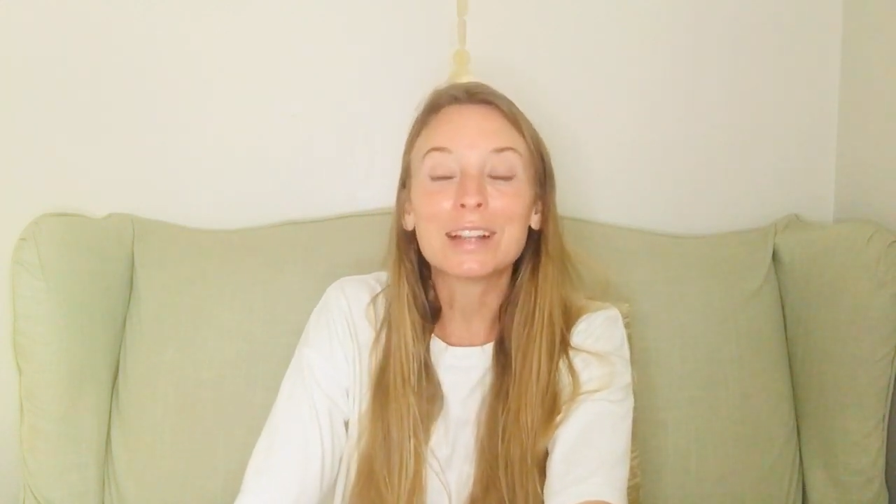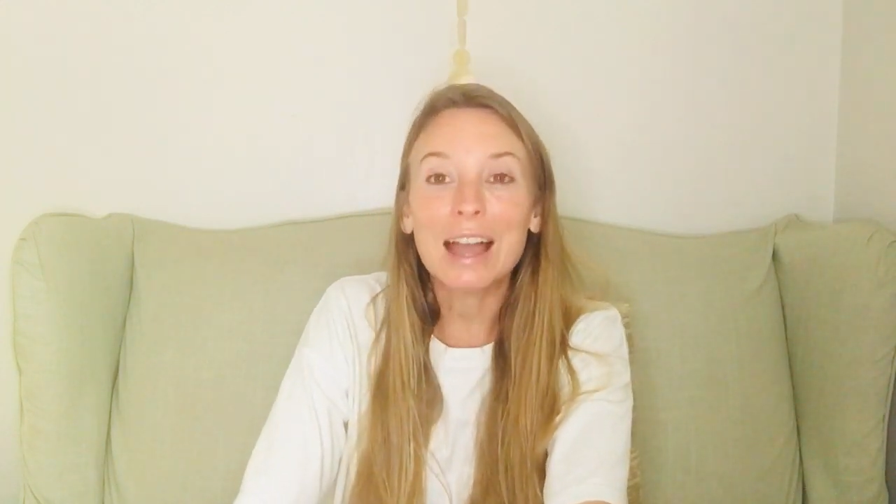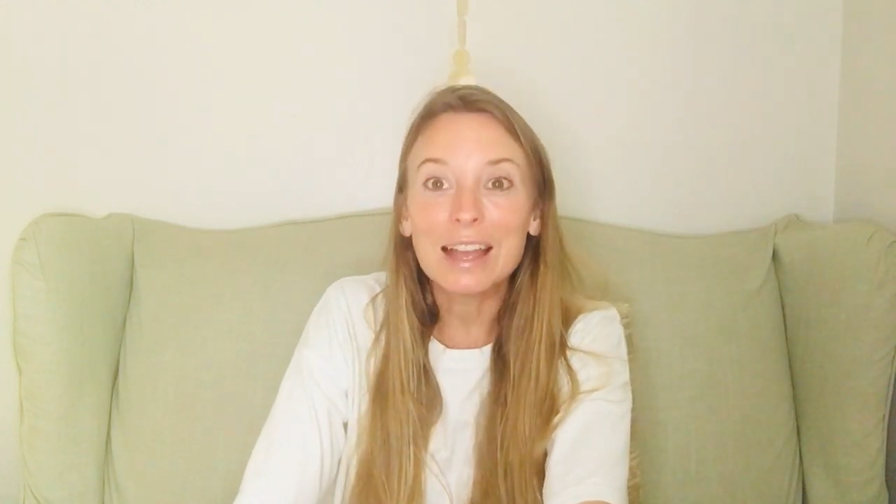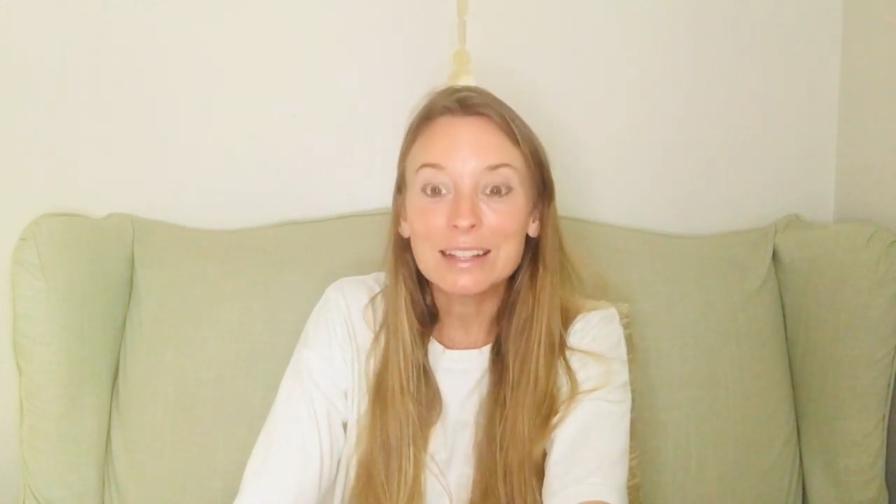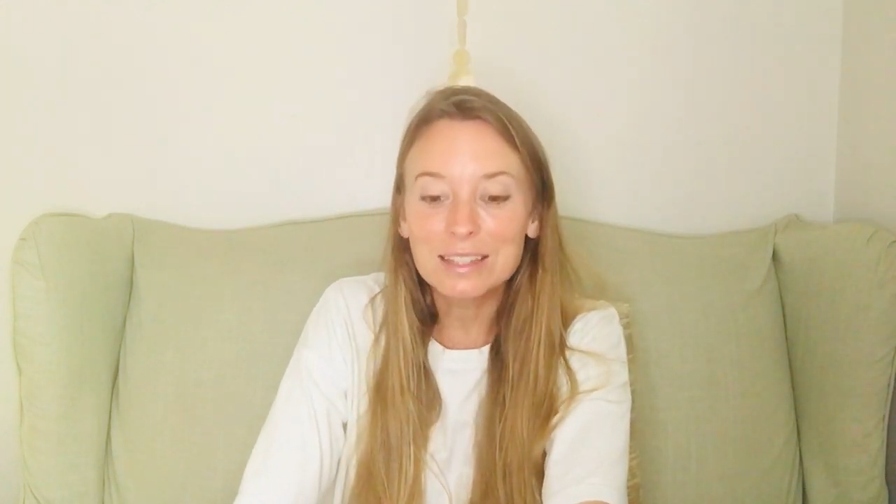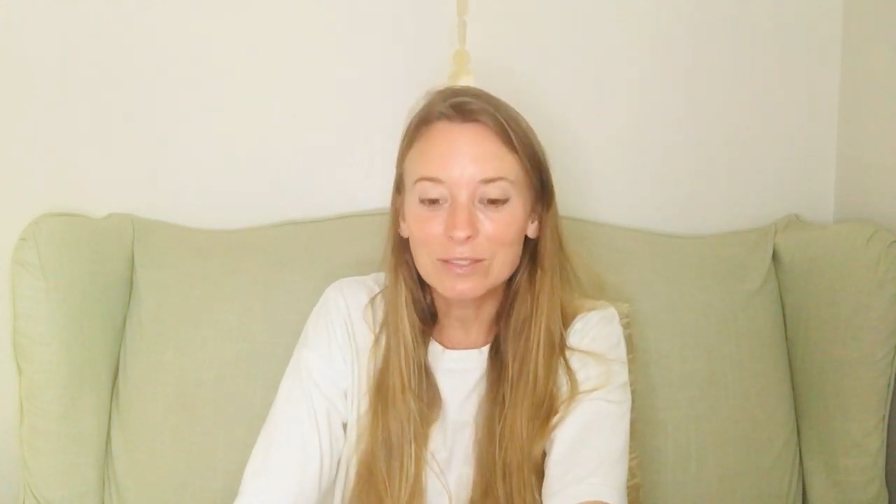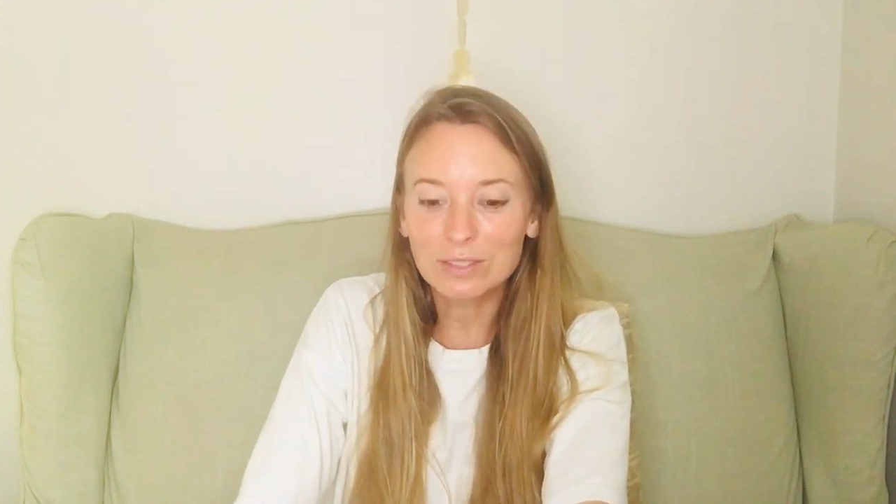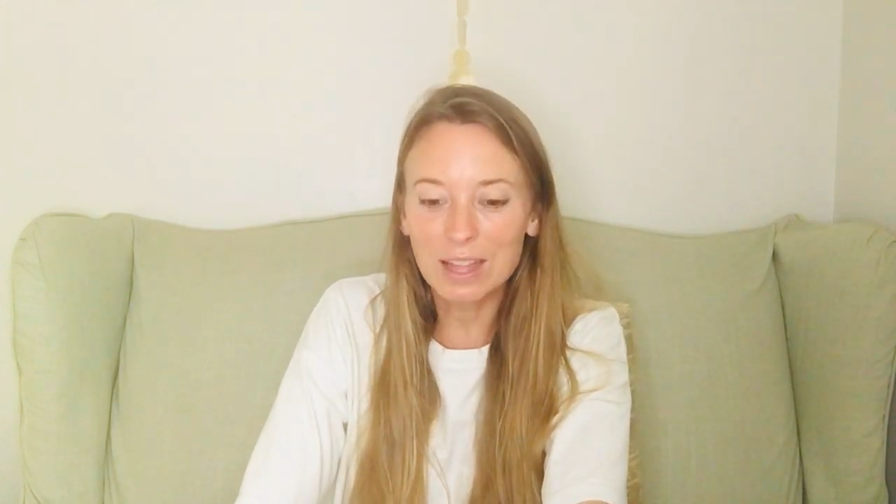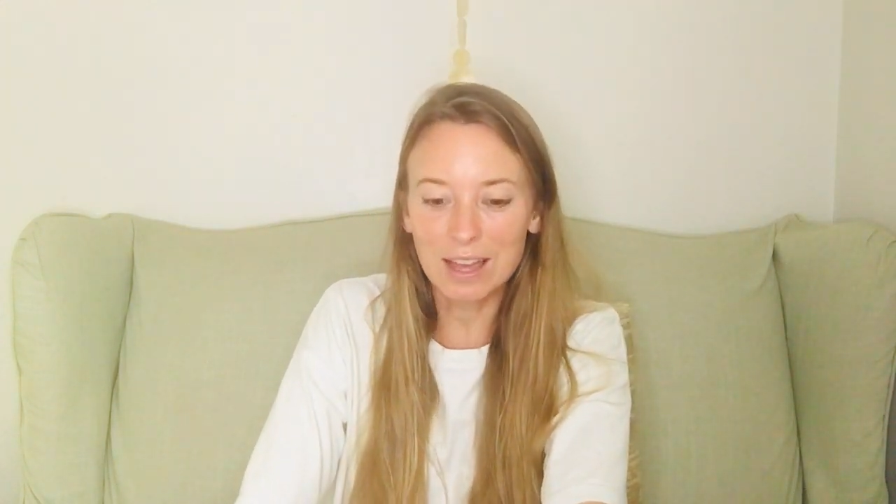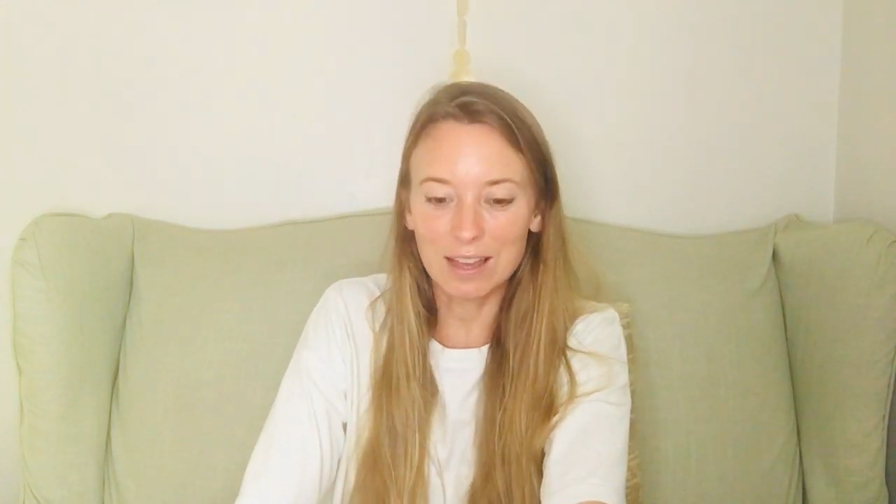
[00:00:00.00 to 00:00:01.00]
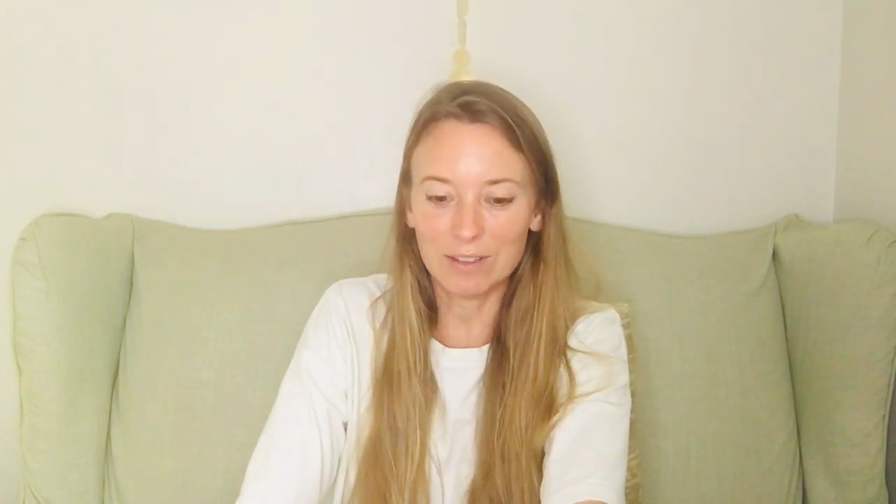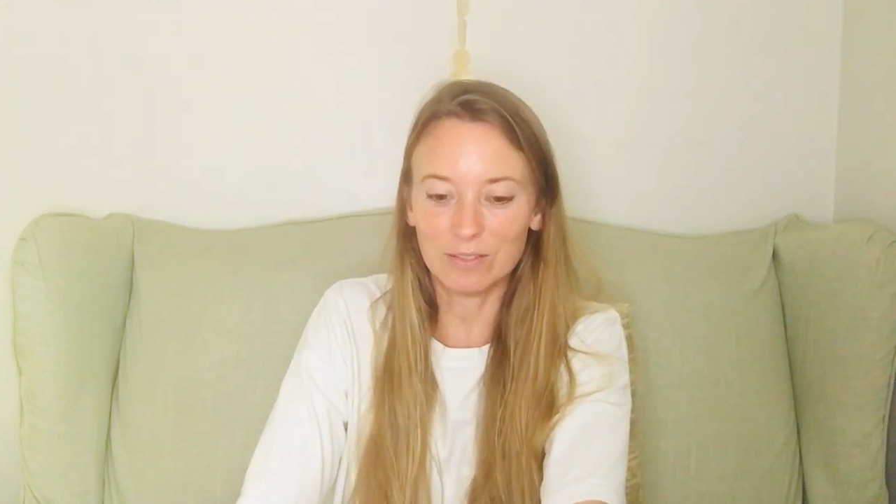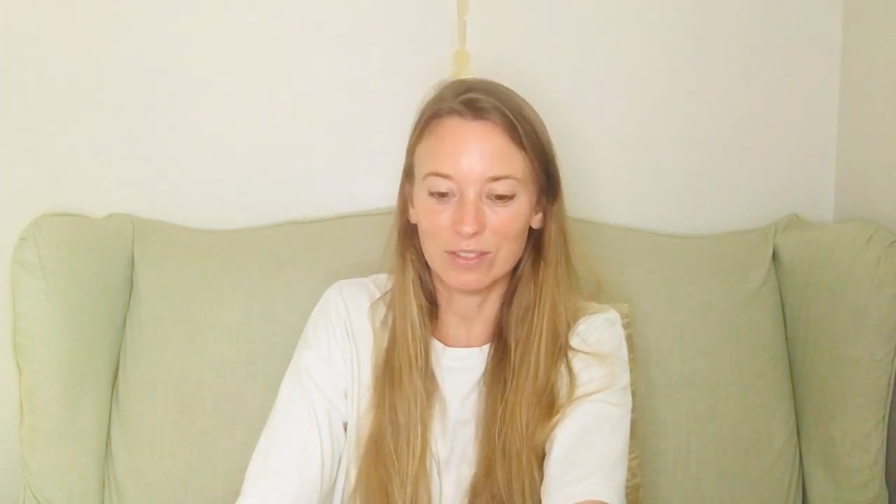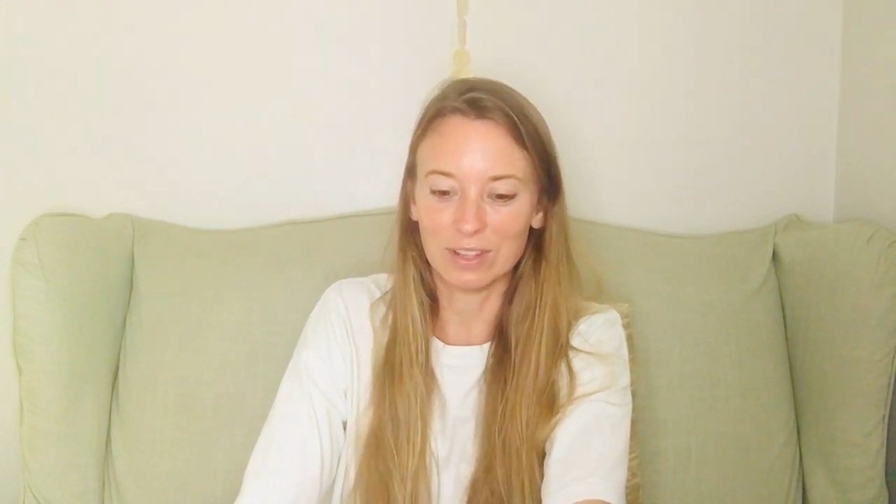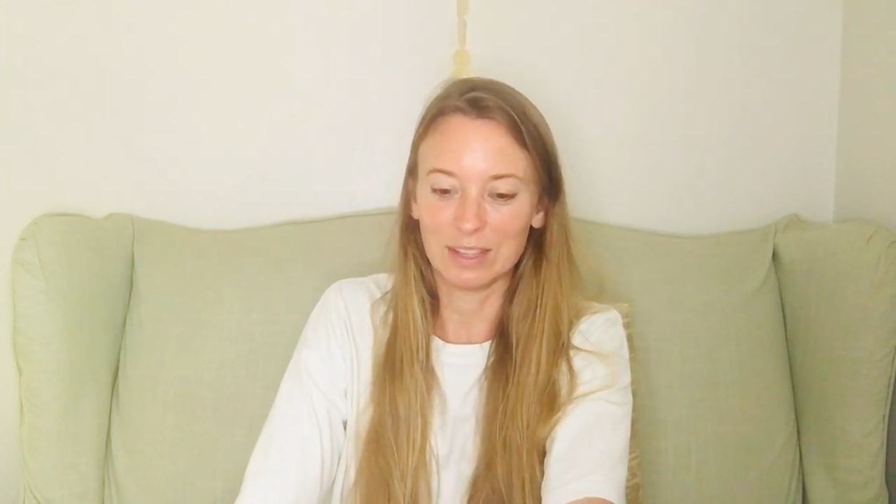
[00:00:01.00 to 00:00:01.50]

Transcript: kinds of love.